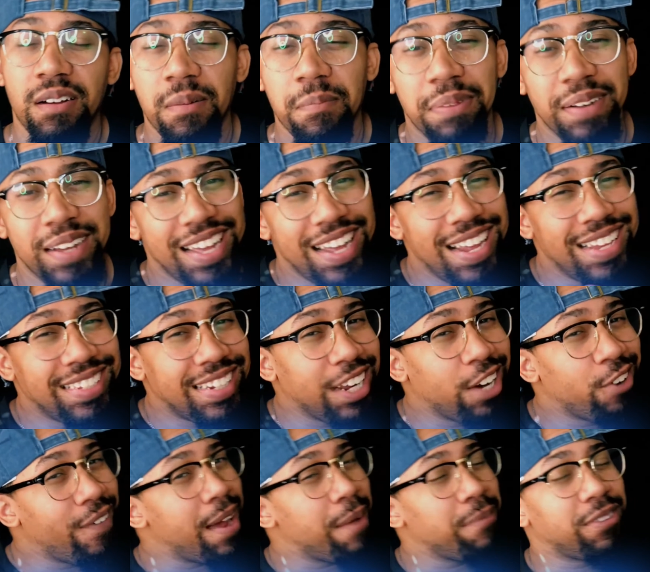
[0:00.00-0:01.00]
But
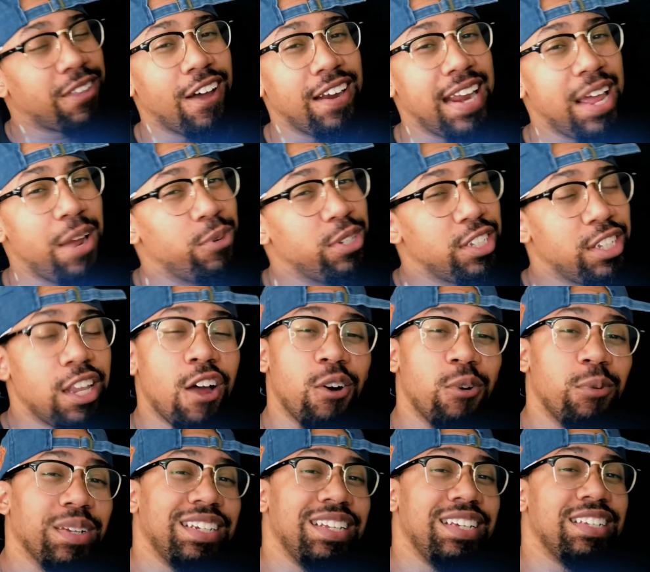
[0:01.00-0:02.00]
Instagram thought they was low
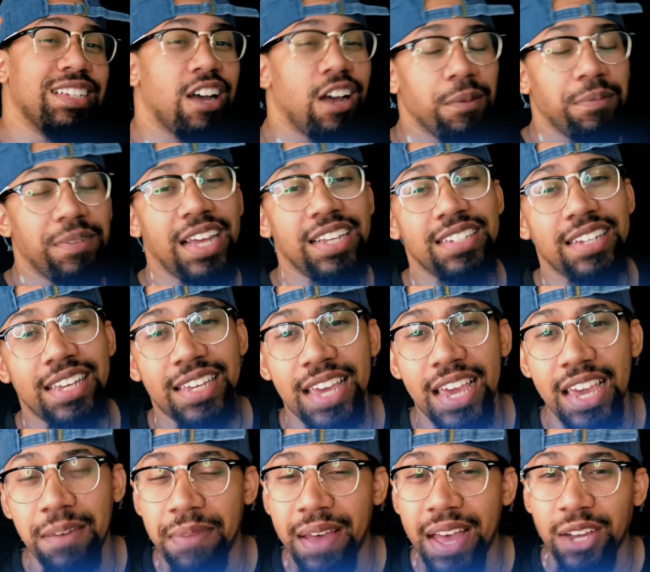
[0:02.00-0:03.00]
with these updates they
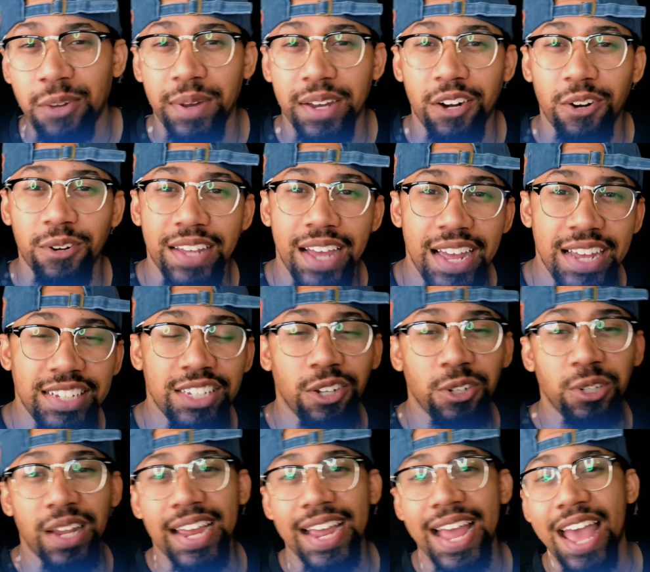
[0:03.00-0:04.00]
came back with, okay? So
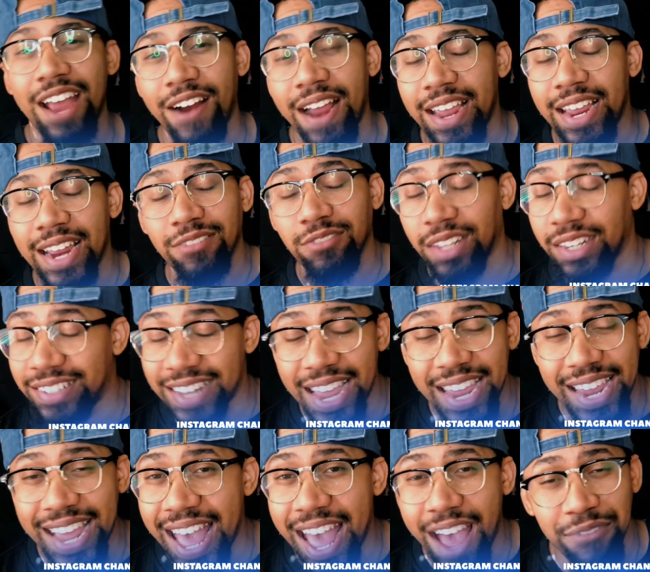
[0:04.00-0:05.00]
like, all right, the
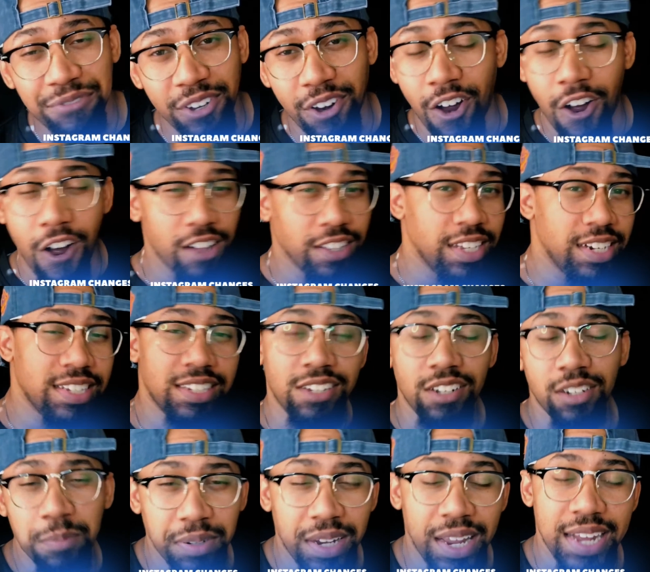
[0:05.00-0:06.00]
day after all of this
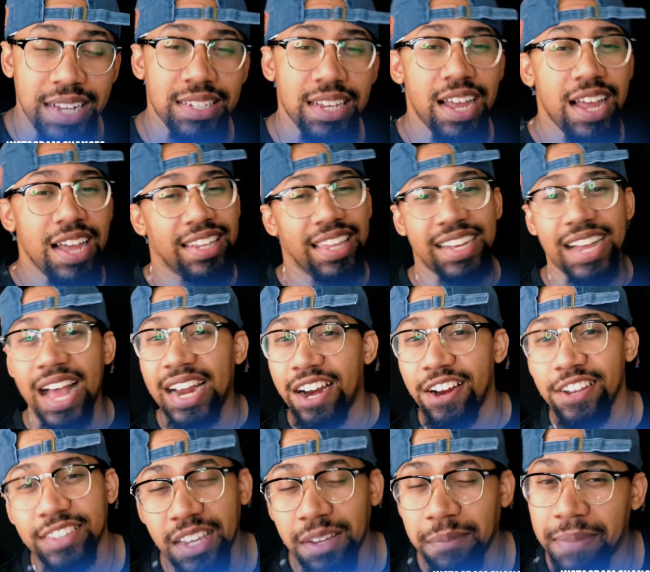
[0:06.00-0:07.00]
took place, they got
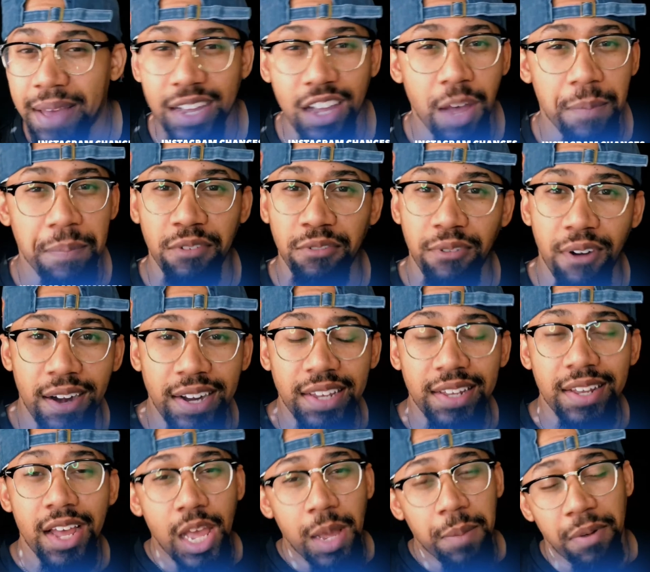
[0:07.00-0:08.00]
everything back up and running.
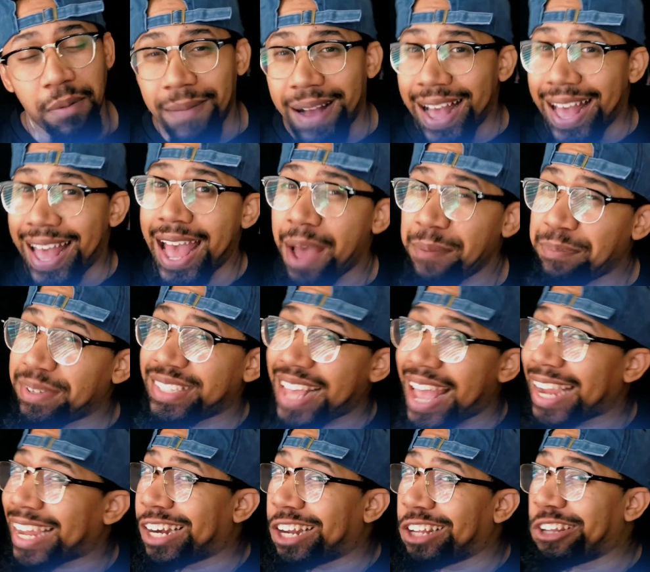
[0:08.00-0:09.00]
But my app is
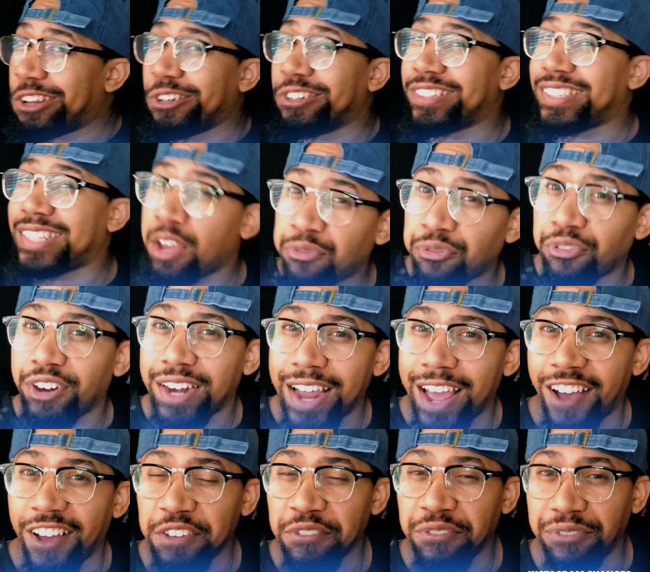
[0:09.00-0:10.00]
acting a little different
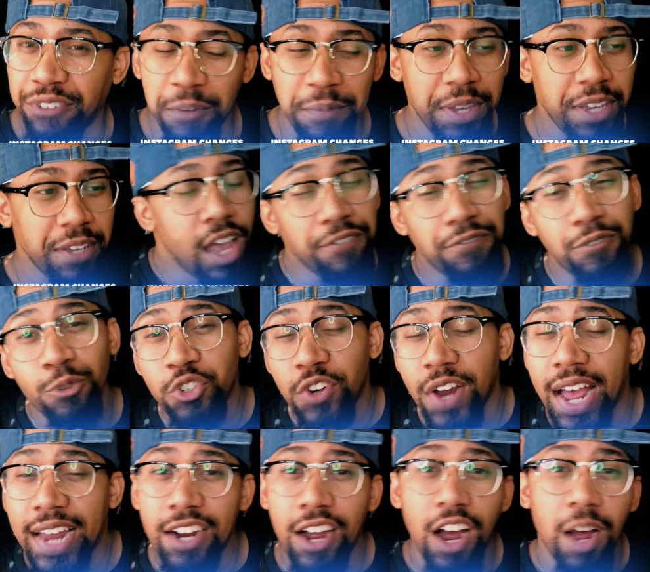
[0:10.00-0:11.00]
now, you feel me? If you
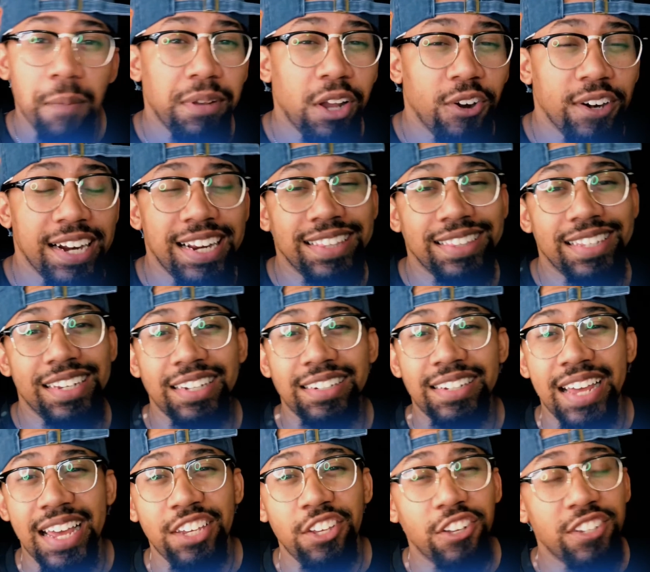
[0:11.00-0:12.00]
tried to upload anything
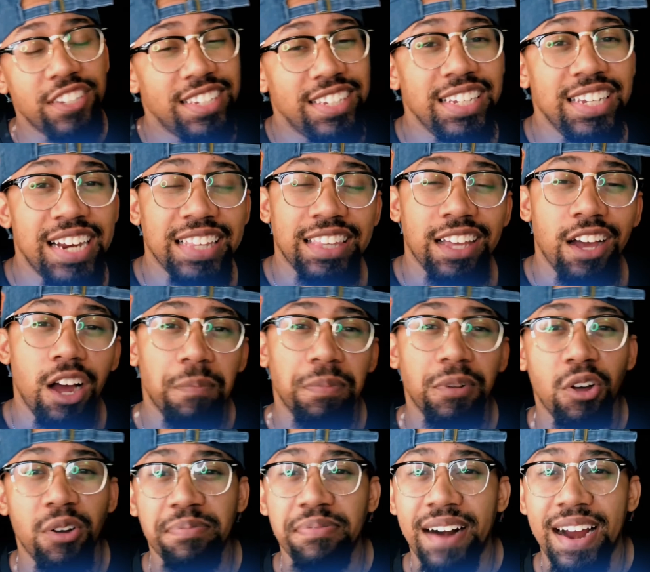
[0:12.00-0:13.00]
today, you'll see that the
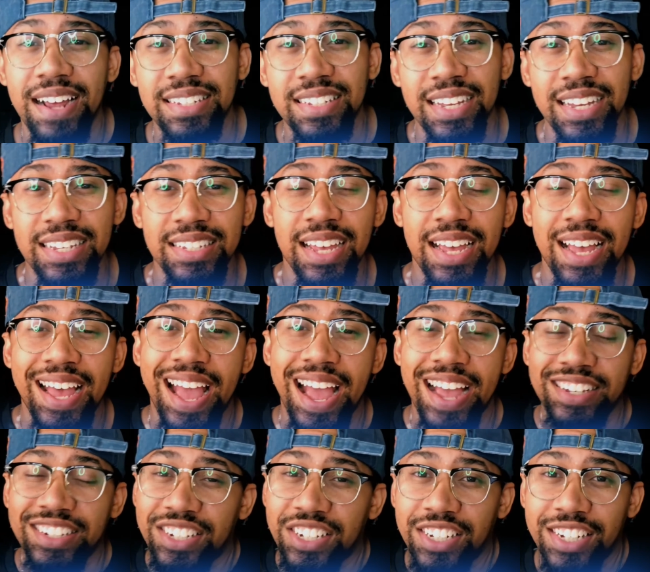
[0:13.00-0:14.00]
upload process
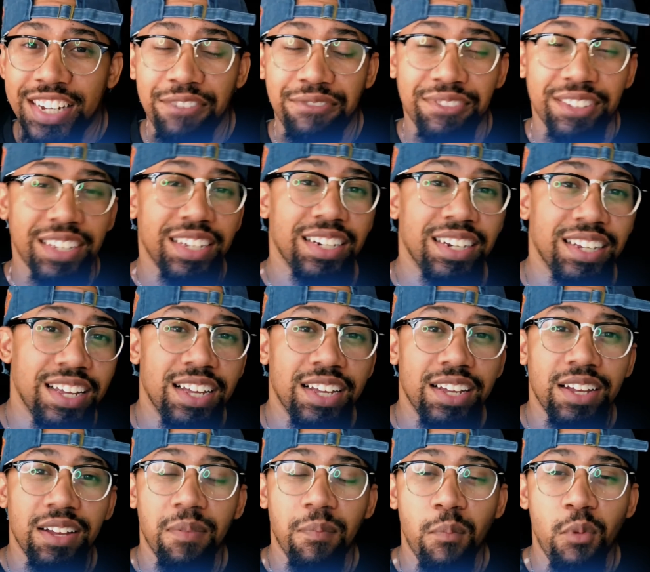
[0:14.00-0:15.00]
has shifted
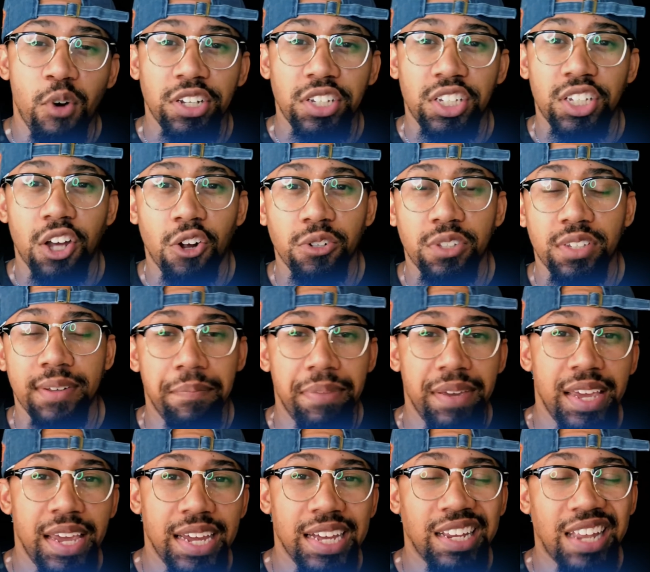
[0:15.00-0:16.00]
more so to
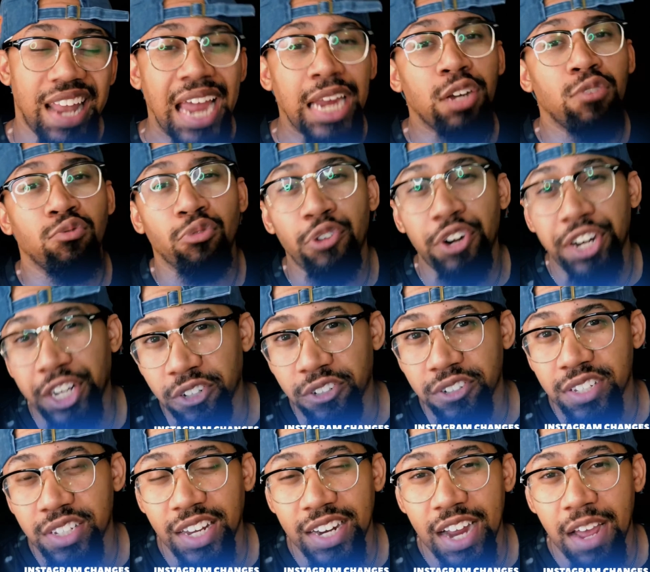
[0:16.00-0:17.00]
being like
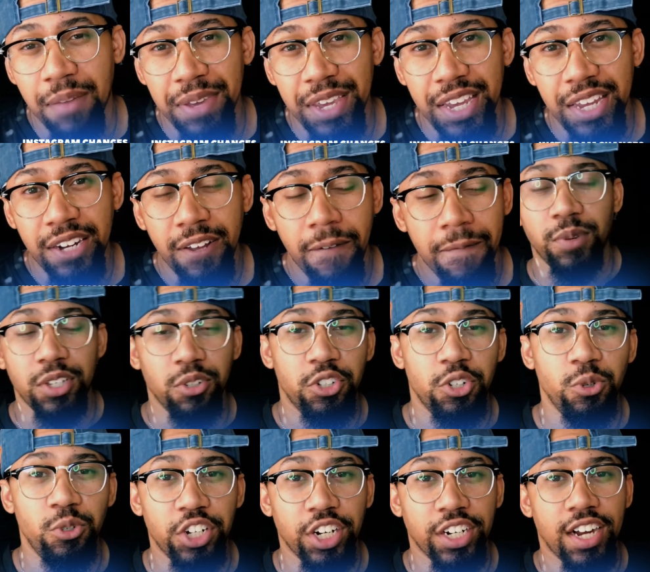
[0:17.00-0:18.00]
reels, you know what I mean? When you
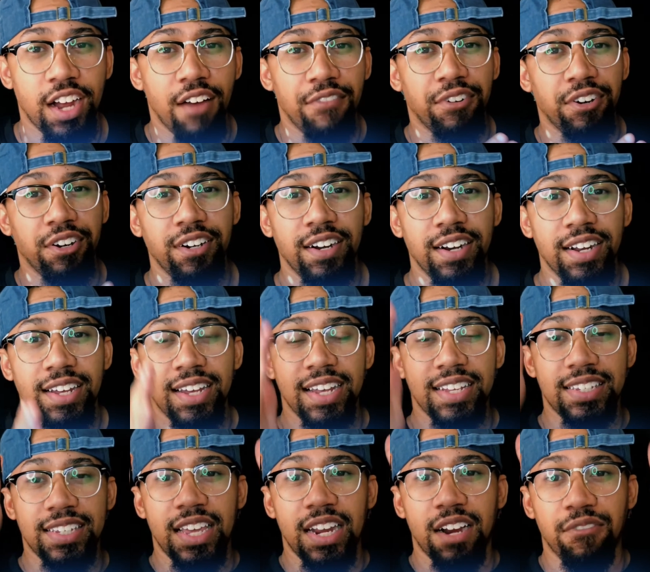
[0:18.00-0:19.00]
choose your cover,
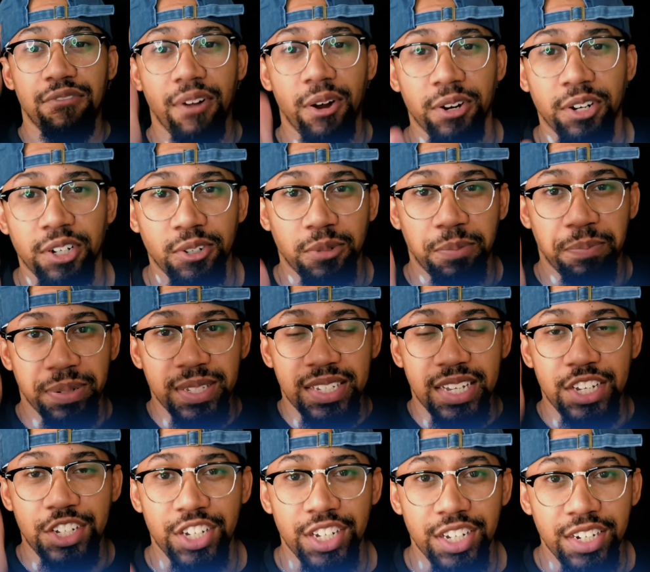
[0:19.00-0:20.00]
it's in a vertical
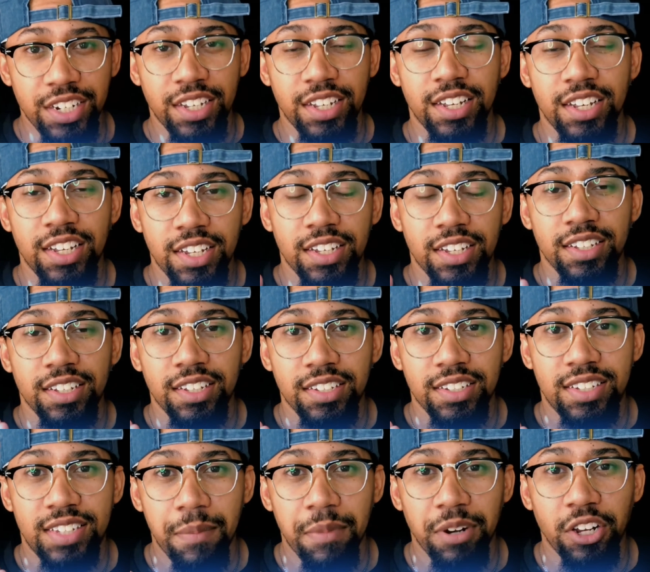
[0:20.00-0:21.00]
position,
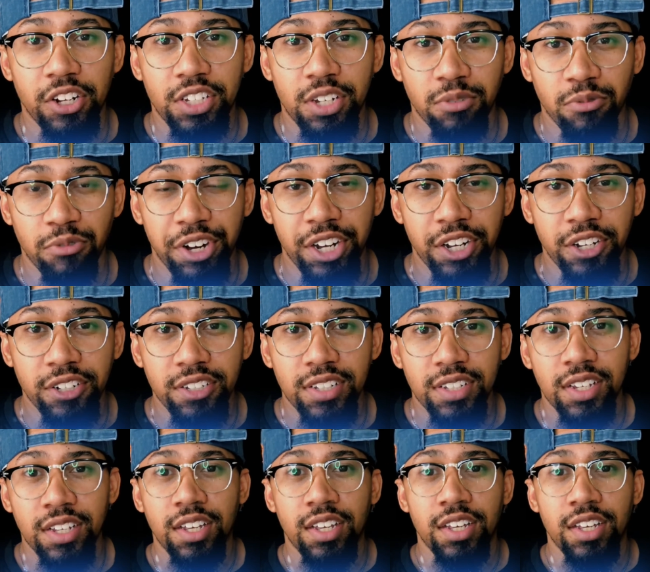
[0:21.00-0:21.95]
similar to reels.